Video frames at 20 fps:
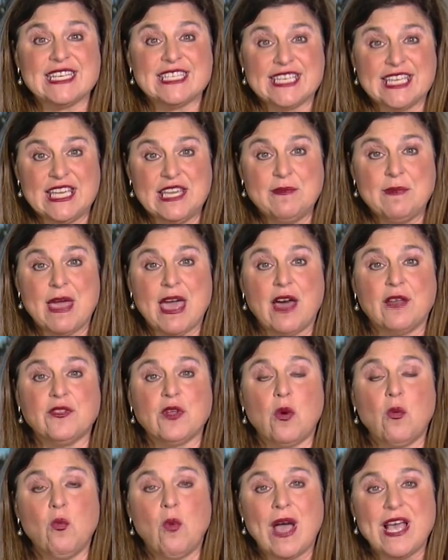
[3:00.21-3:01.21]
and
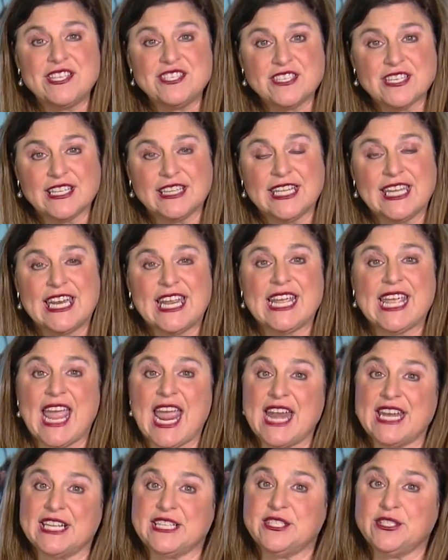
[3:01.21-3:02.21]
emailed West Clinic
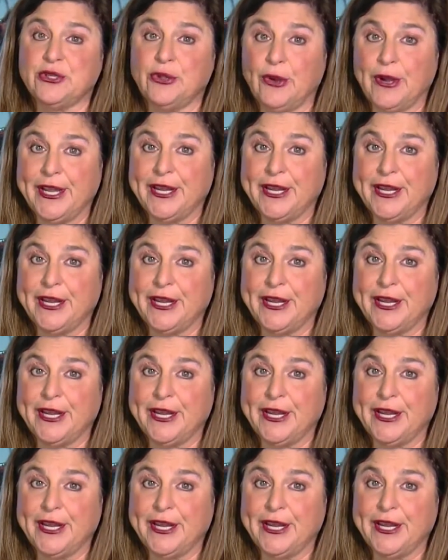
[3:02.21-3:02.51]
and its